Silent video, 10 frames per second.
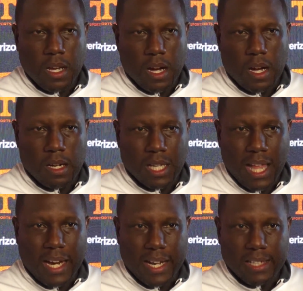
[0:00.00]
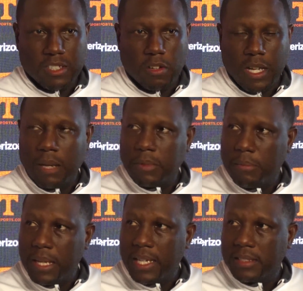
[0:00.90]
Uh, a lot of that's on him to
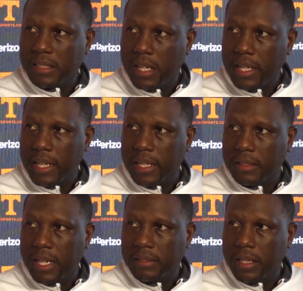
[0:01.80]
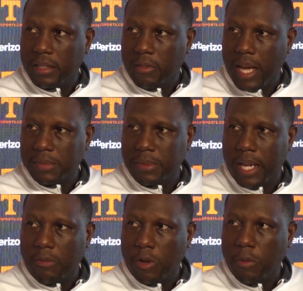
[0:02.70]
be in studying and, and, and grasping
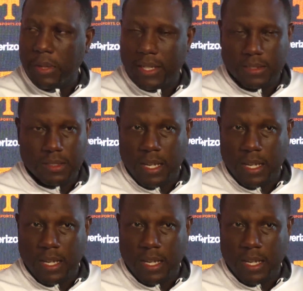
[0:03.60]
that role because